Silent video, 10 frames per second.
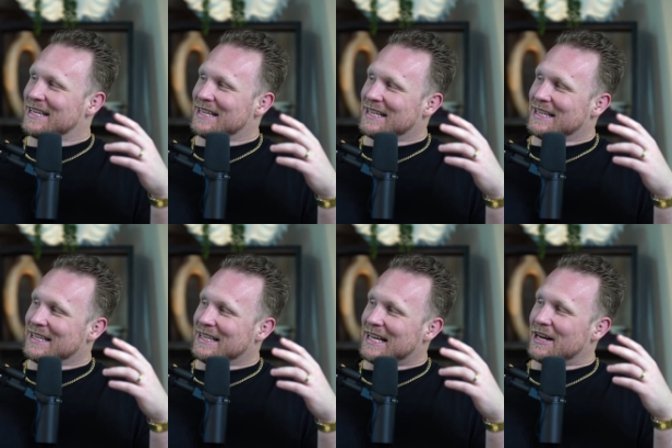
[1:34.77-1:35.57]

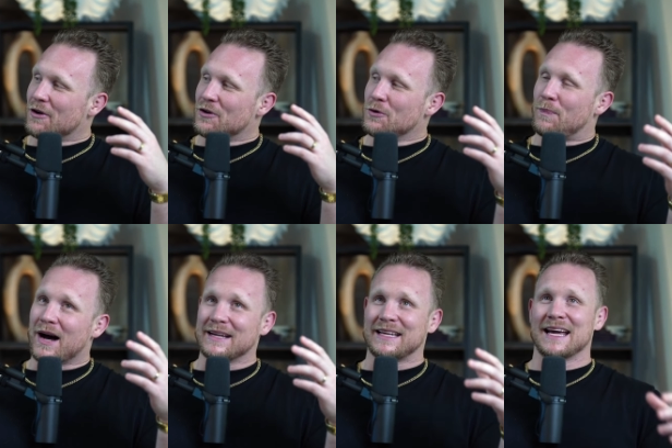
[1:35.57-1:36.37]
Yes. In our new
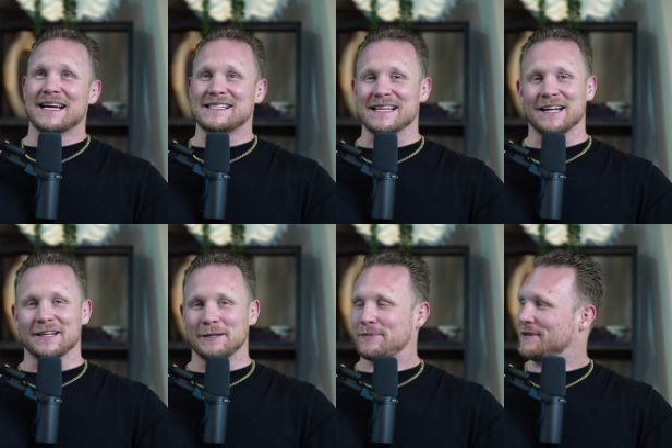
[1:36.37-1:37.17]
podcast setup.